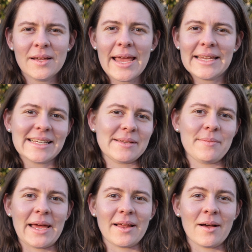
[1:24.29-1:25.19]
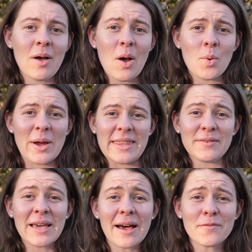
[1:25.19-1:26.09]
It doesn't matter where
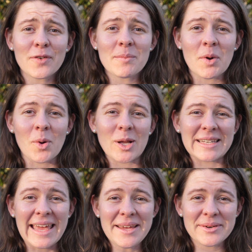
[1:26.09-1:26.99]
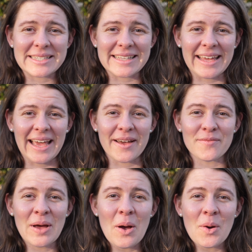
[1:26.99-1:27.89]
they've come from or what language they have,
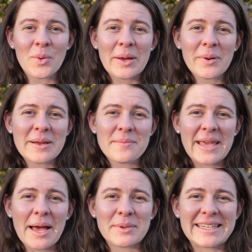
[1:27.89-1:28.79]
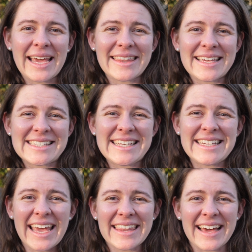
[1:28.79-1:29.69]
we want to be able to gather
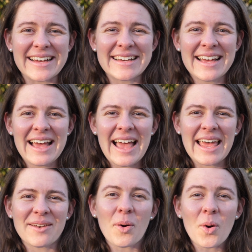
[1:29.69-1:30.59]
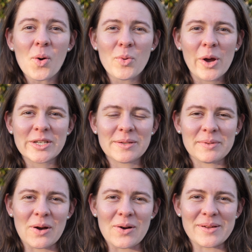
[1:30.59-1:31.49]
together and all worship
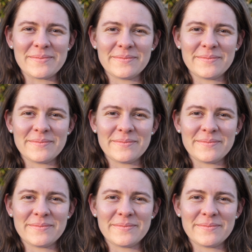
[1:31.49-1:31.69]
God